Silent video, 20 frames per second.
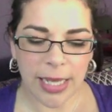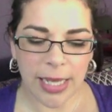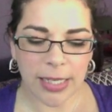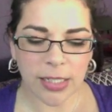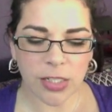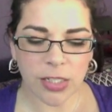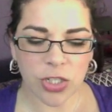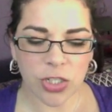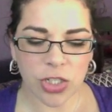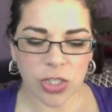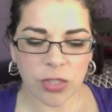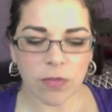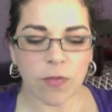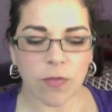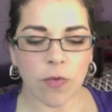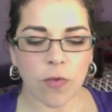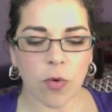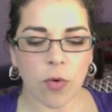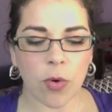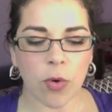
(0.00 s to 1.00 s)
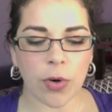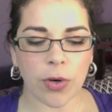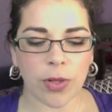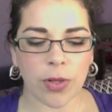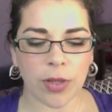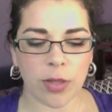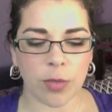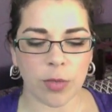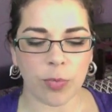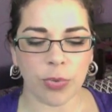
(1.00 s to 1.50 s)
In addition,
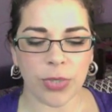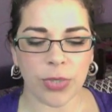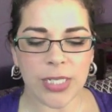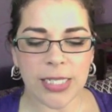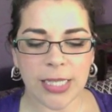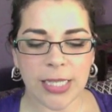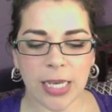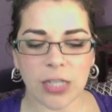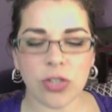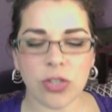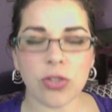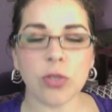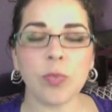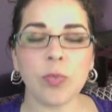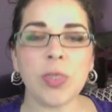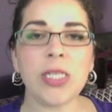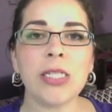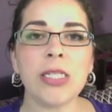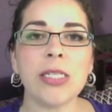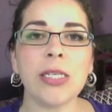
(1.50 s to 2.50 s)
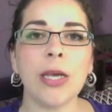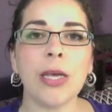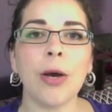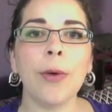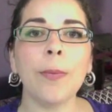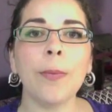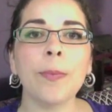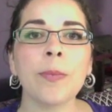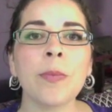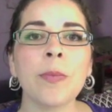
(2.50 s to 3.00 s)
for the pre-scheduled
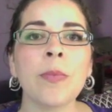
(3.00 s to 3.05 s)
PTO,